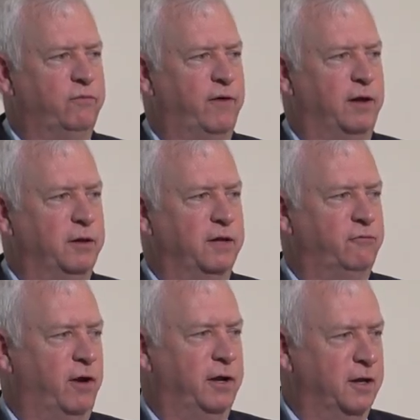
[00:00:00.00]
finally the
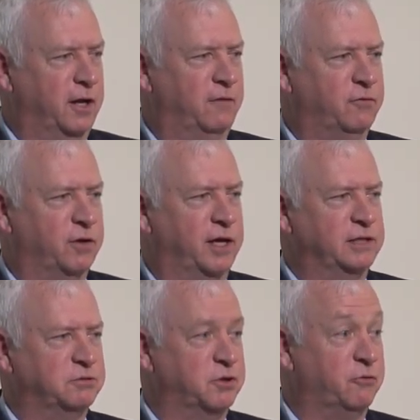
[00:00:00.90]
Friday night after the
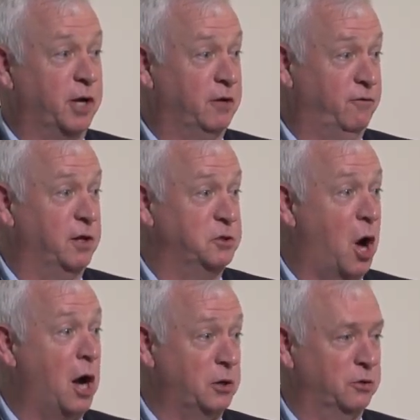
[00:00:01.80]
case was over and I could finally
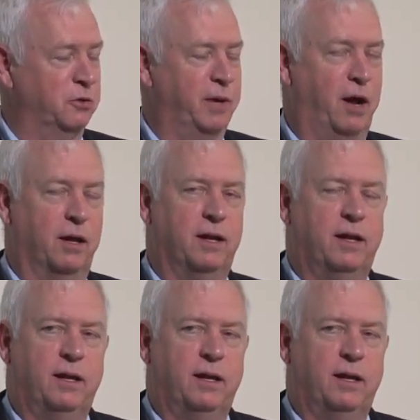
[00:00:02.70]
talk to her about it